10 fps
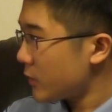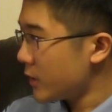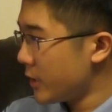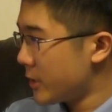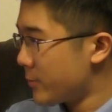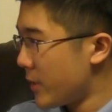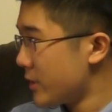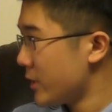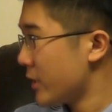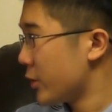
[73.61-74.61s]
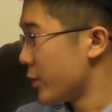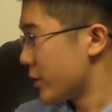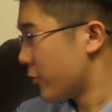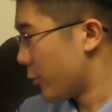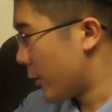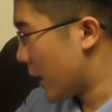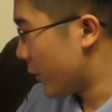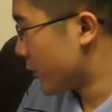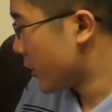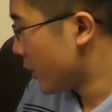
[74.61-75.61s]
it's basically increased from
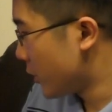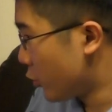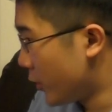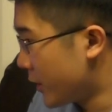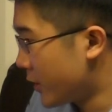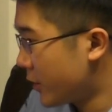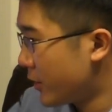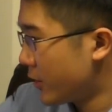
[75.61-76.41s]
around 20,